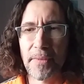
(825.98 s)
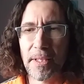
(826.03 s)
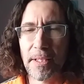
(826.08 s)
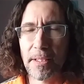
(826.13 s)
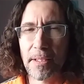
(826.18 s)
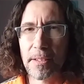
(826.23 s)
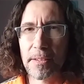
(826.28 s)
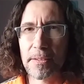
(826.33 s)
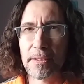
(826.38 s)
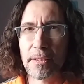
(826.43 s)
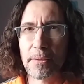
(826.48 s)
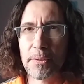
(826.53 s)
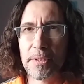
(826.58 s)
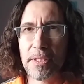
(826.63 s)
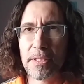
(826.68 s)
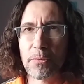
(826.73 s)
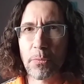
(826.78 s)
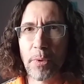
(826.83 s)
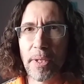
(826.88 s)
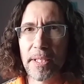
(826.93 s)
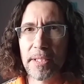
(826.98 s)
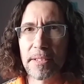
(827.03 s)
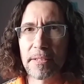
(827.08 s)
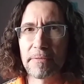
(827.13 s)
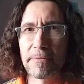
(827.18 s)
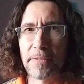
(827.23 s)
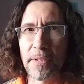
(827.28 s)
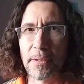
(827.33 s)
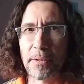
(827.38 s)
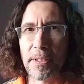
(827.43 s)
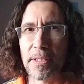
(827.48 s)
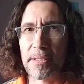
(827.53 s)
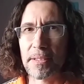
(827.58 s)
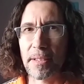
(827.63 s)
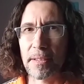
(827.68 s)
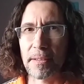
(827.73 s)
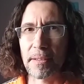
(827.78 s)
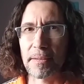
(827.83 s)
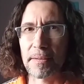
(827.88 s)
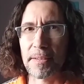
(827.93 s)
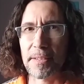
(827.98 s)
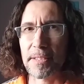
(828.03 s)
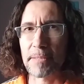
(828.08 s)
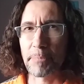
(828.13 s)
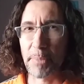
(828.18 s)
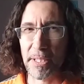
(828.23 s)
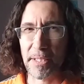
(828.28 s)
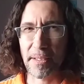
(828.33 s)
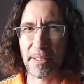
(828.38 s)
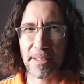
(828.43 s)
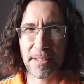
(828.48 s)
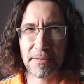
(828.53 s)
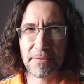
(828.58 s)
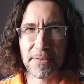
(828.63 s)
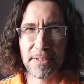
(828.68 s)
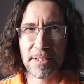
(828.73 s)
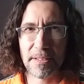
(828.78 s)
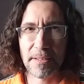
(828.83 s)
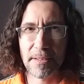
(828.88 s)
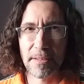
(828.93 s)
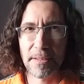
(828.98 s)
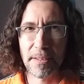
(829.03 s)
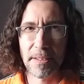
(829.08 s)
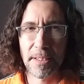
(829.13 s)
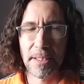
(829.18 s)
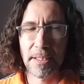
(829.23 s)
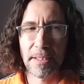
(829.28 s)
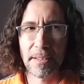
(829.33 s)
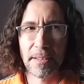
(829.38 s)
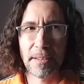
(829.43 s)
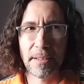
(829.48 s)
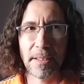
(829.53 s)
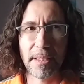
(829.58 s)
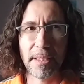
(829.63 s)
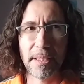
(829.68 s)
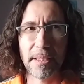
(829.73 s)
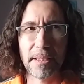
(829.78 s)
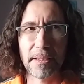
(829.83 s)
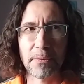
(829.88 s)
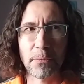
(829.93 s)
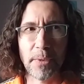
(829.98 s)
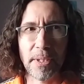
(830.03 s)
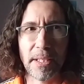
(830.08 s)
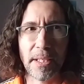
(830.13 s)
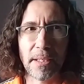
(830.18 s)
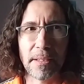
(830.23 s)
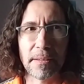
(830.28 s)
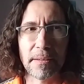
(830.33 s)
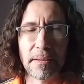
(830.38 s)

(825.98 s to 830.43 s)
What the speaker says: it was just way too focused on all the spin-offs, and we got